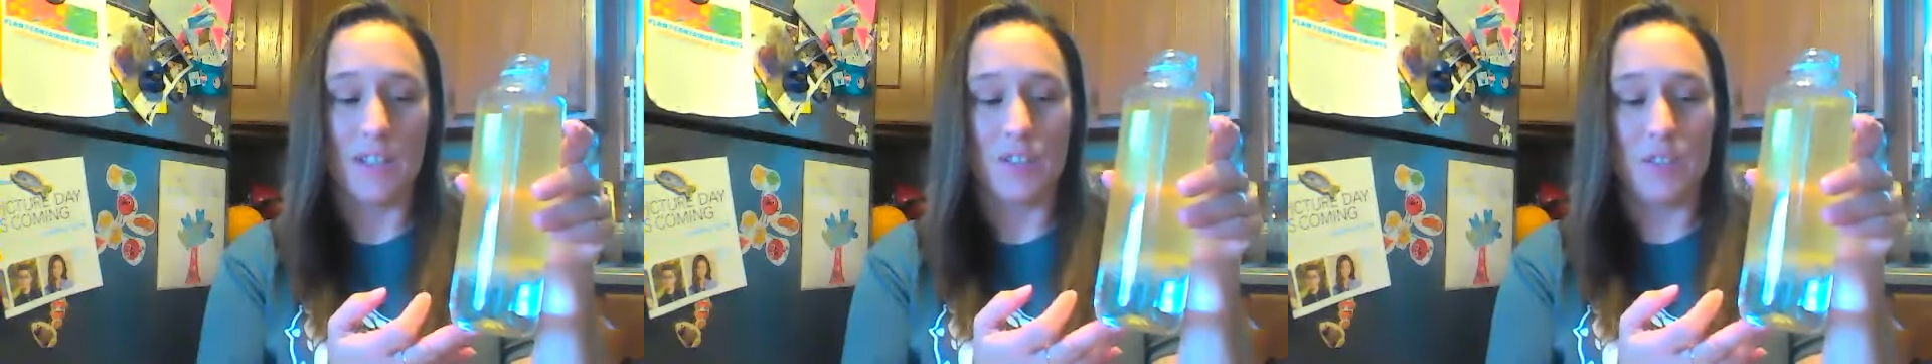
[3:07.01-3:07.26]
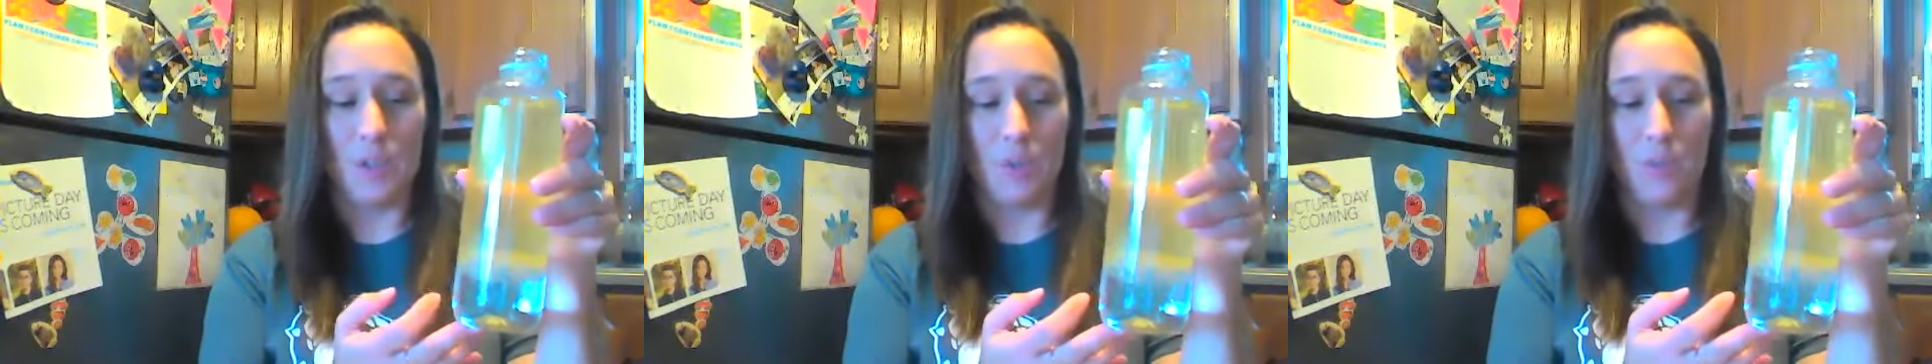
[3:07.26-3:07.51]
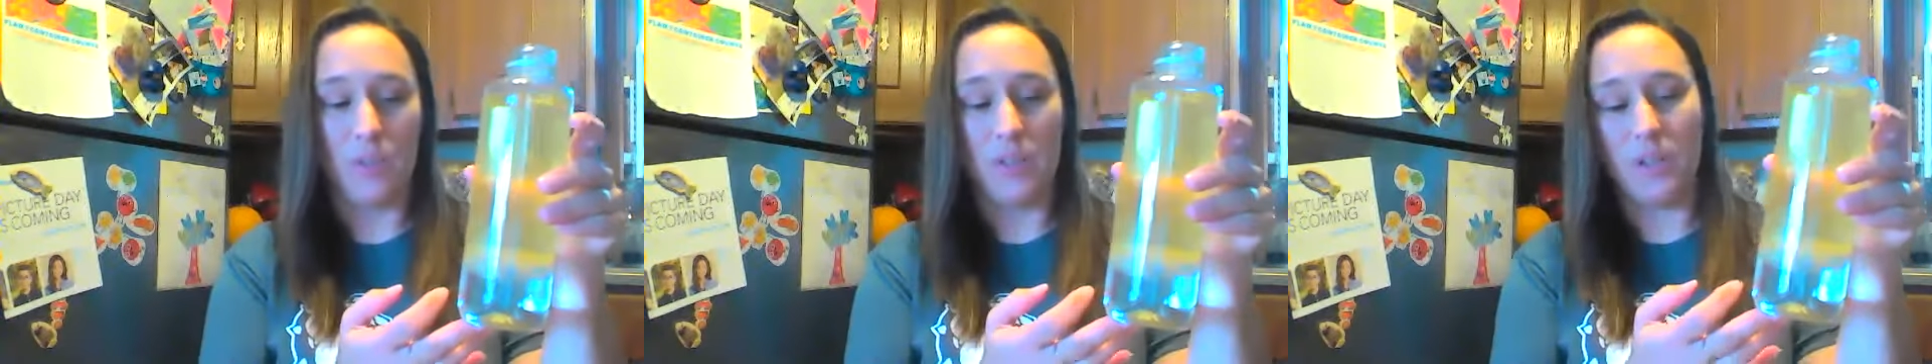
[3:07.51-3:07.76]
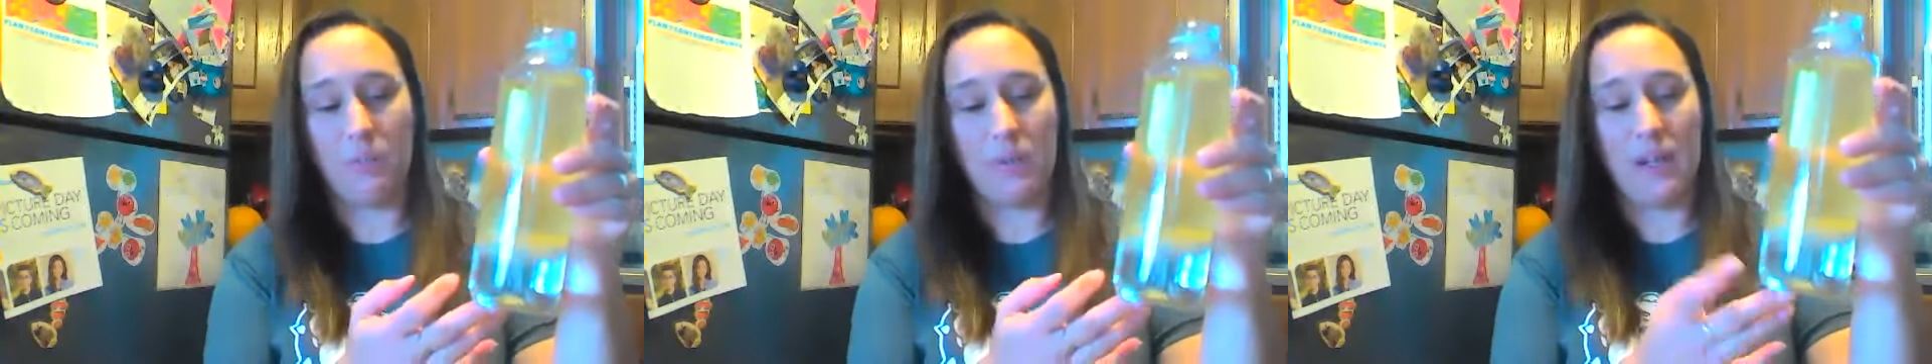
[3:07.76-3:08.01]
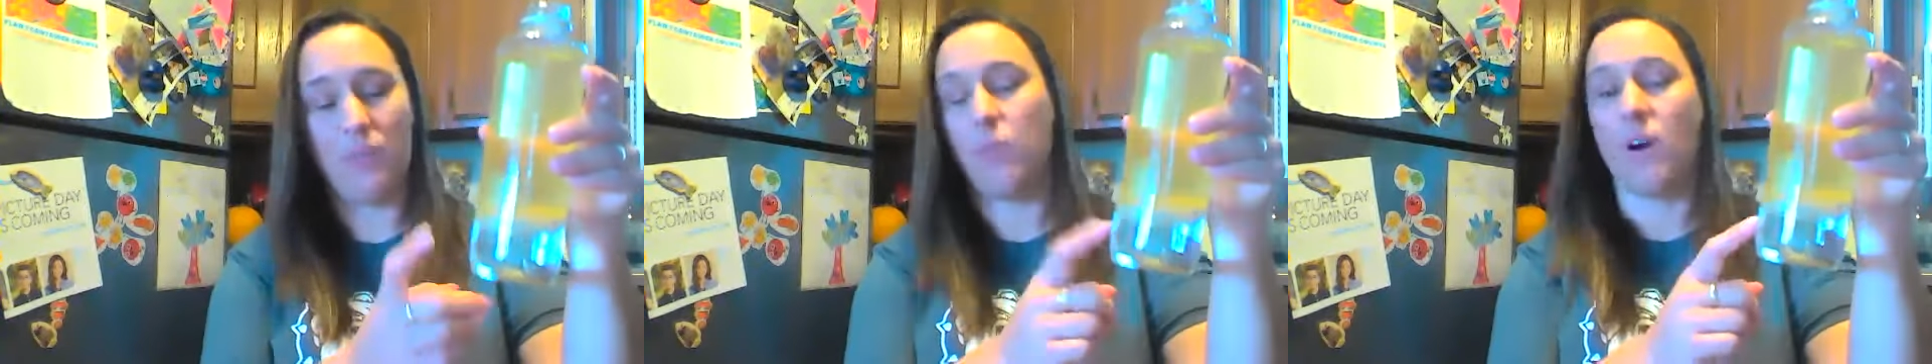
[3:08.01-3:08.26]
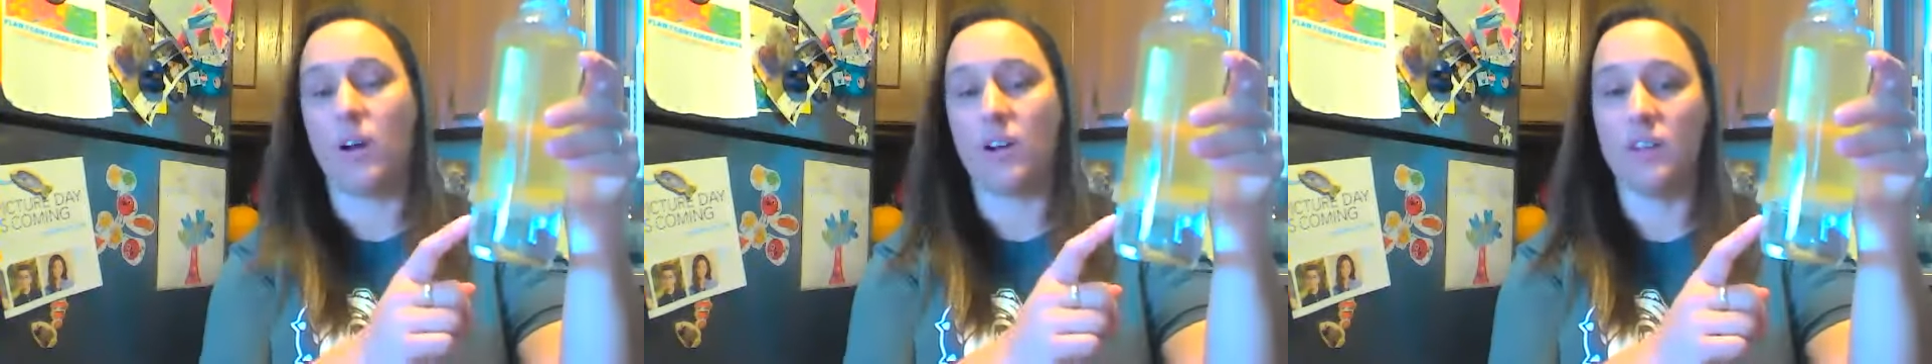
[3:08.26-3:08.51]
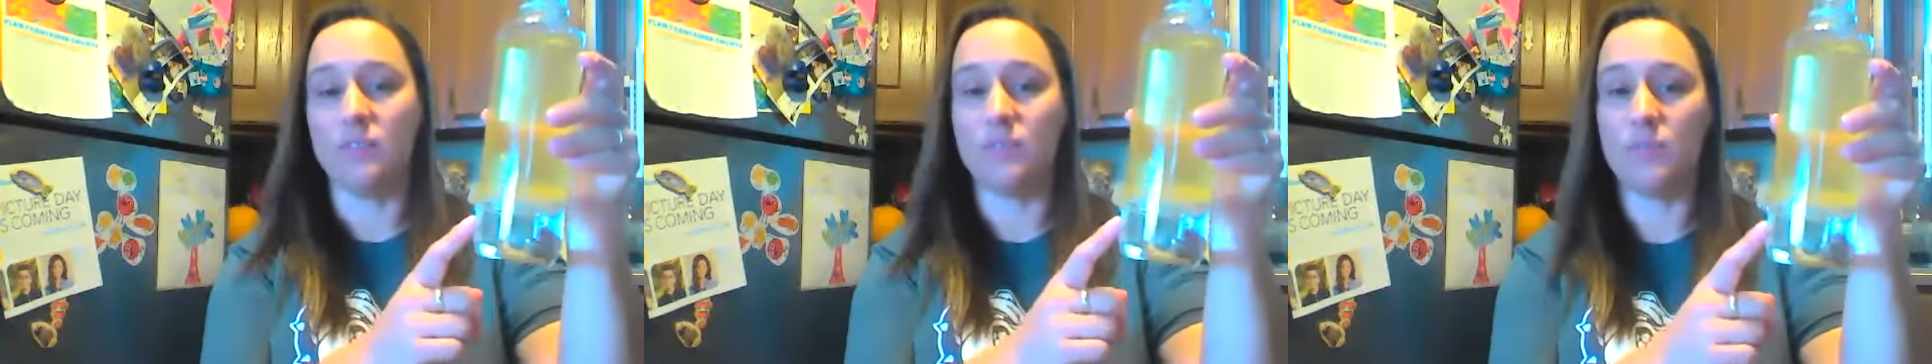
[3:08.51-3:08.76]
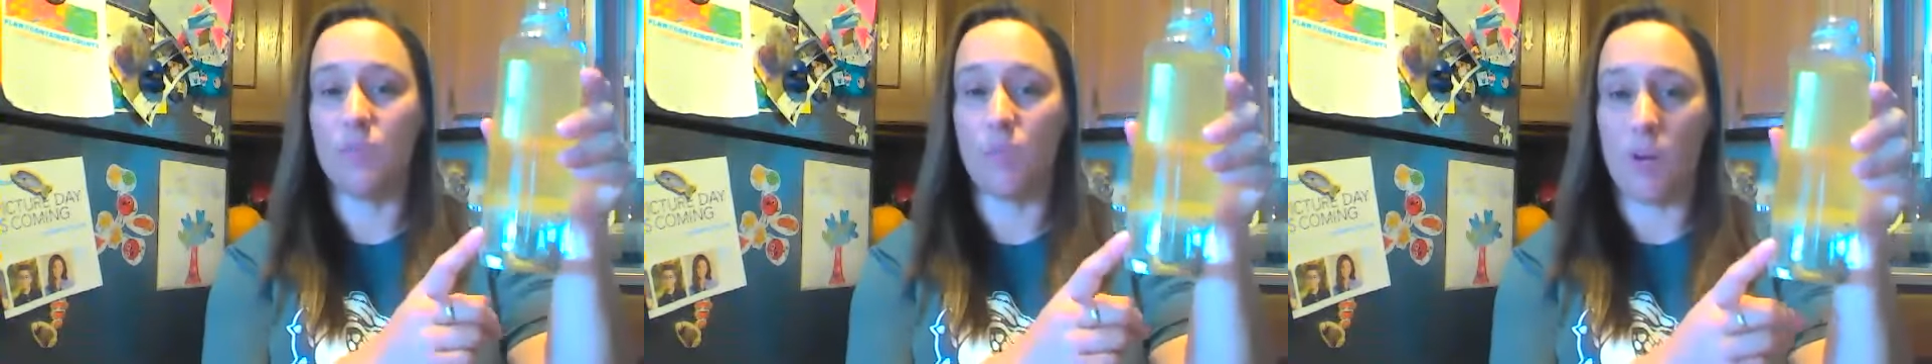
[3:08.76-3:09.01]
So here we have water.
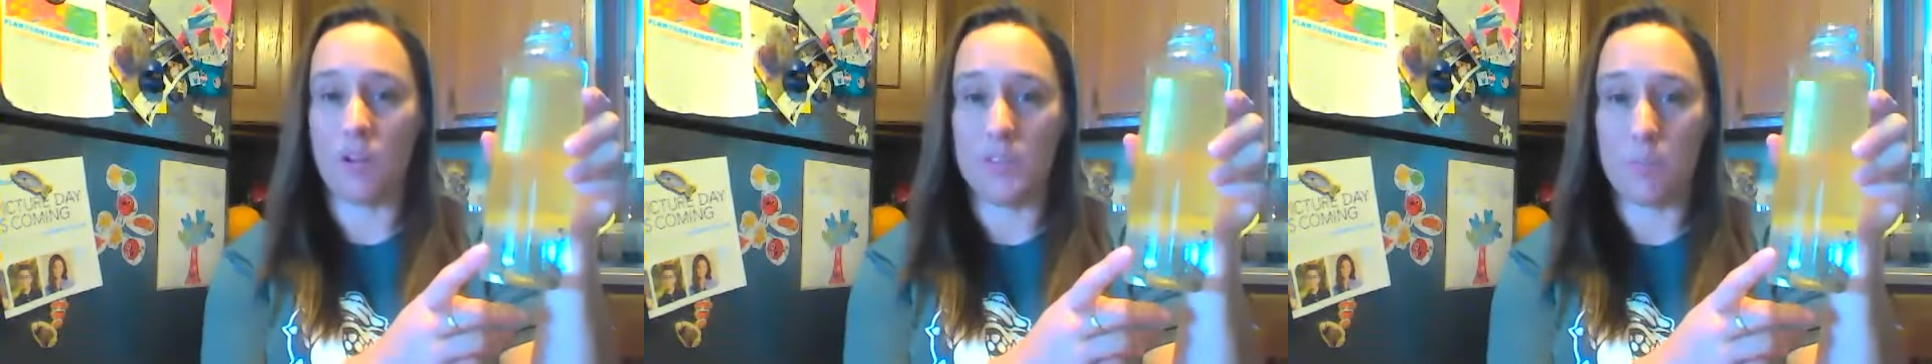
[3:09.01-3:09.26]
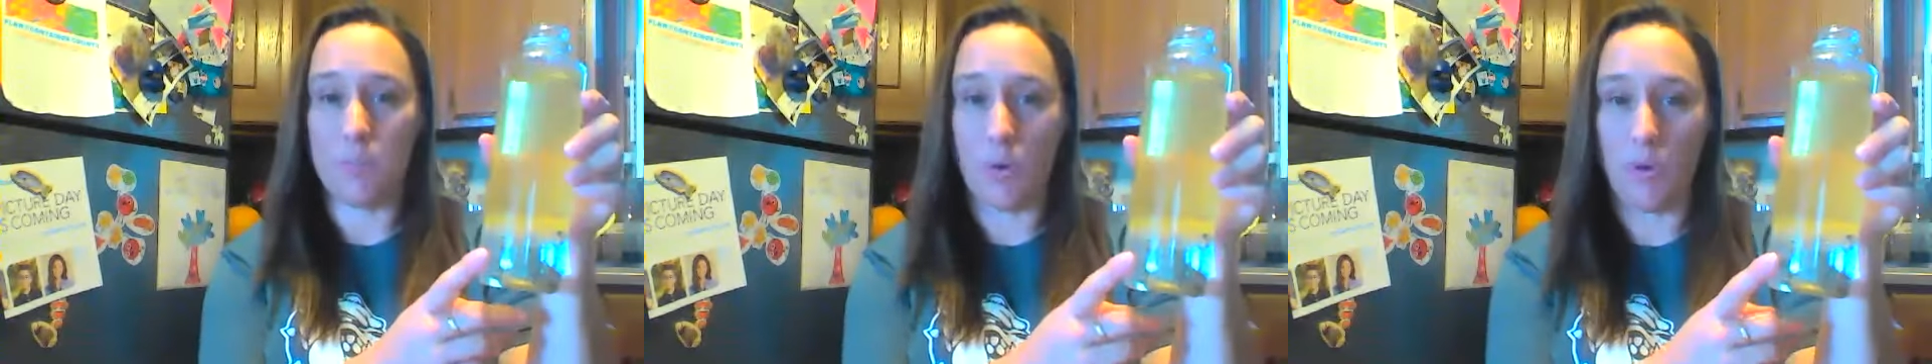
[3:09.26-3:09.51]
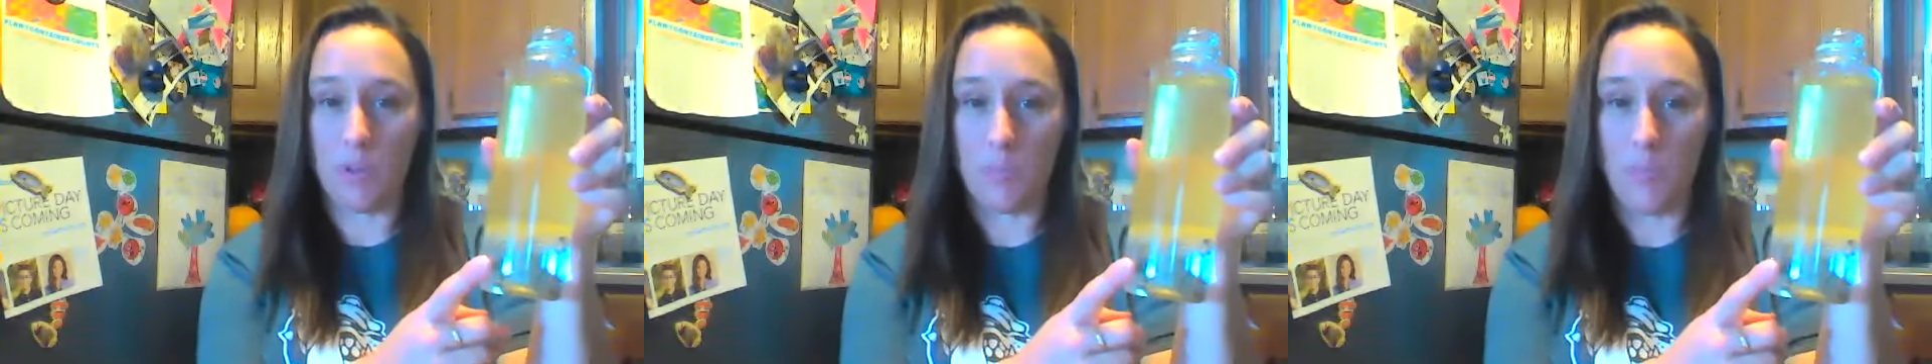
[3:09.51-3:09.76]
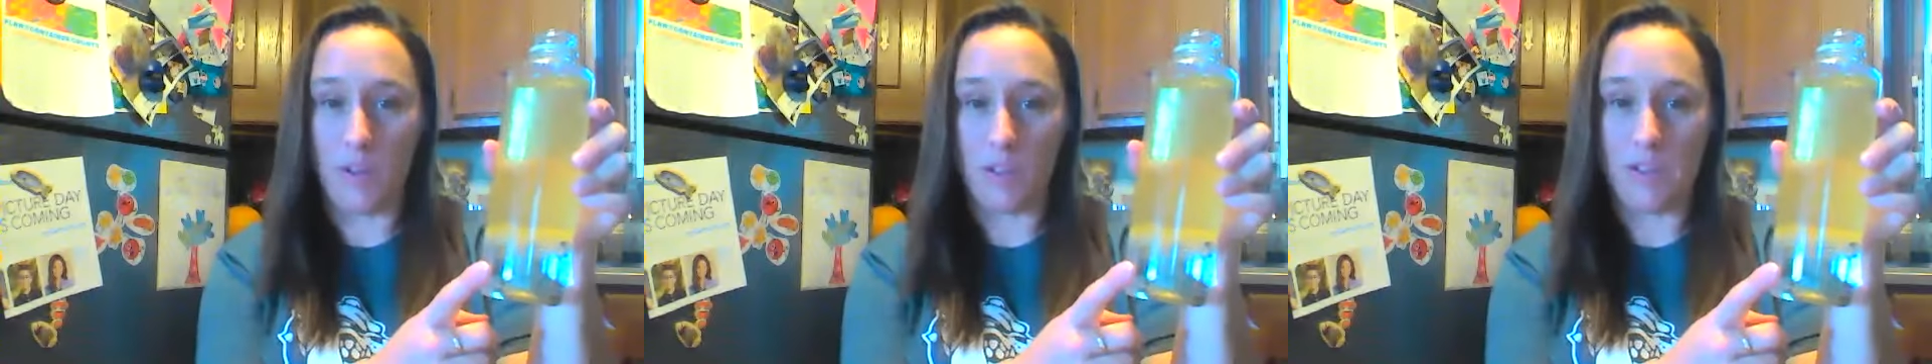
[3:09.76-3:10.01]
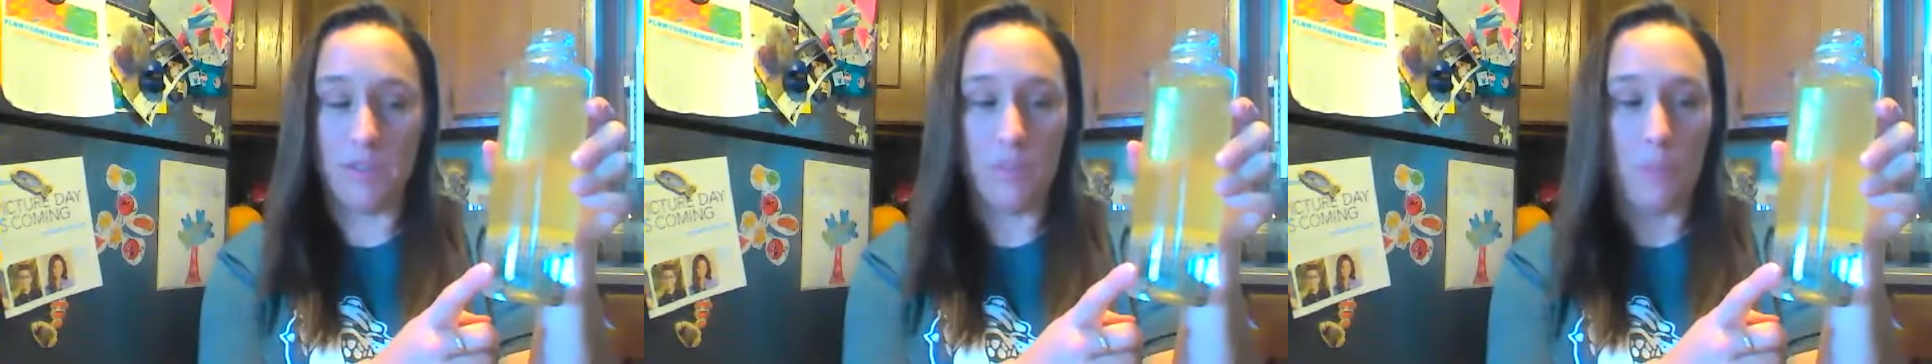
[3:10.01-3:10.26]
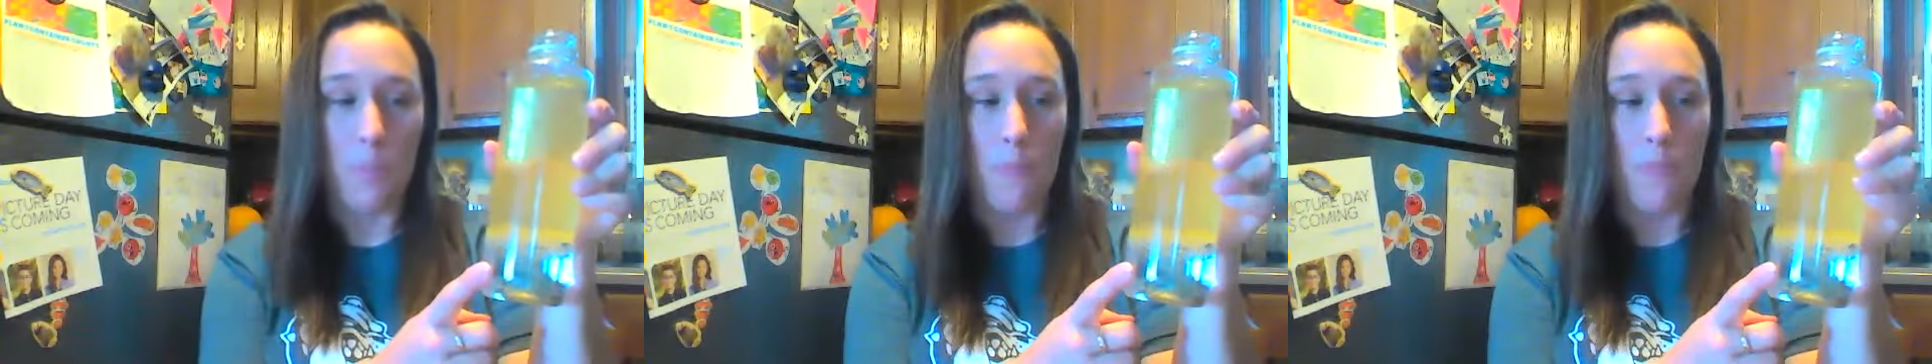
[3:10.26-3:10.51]
Water is a polar molecule.